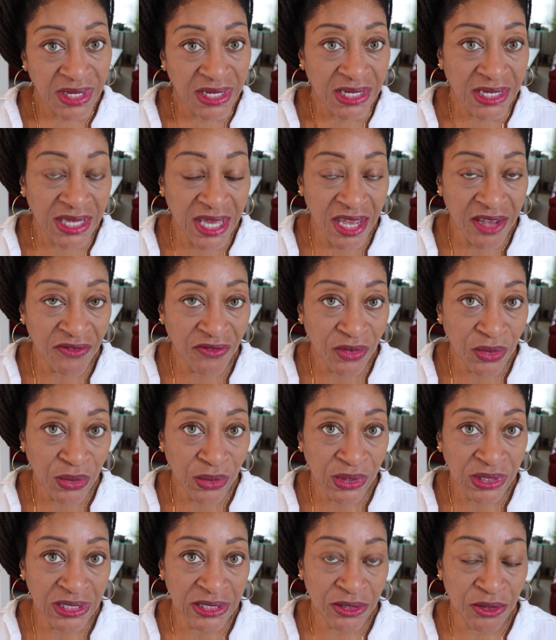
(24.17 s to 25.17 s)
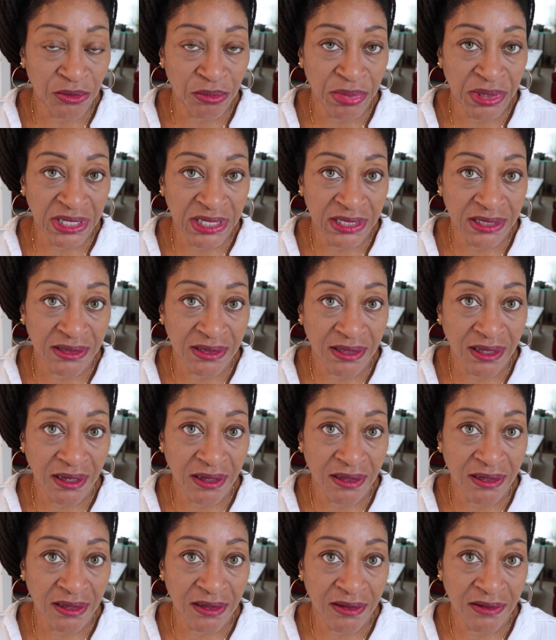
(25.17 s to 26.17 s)
gave you a little bit
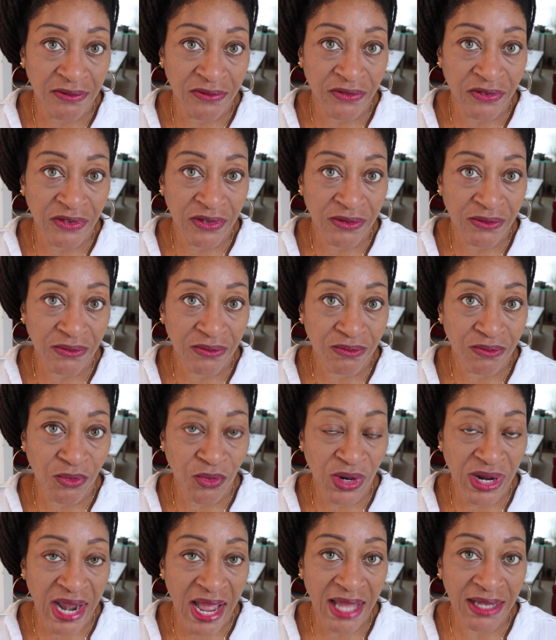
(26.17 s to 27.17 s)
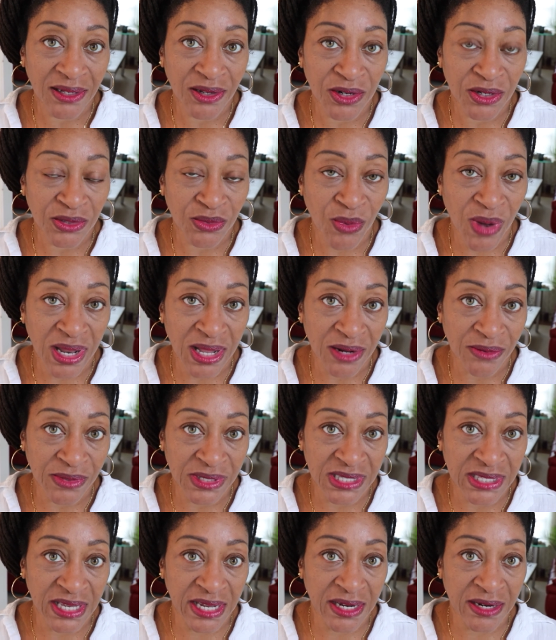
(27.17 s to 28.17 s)
of what I learned while I was
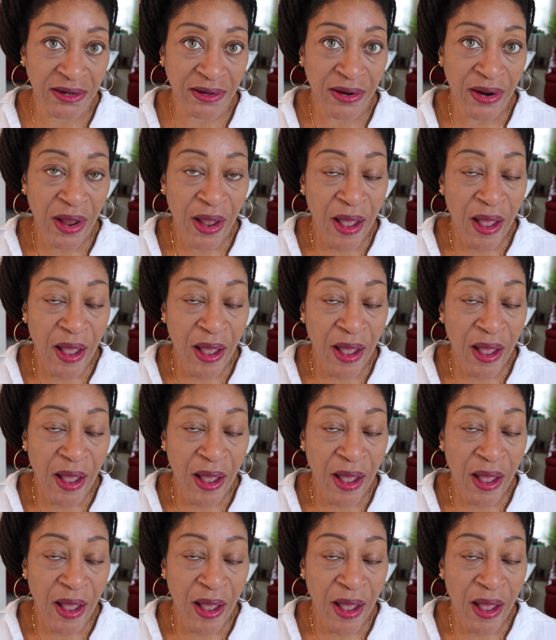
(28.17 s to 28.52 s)
there.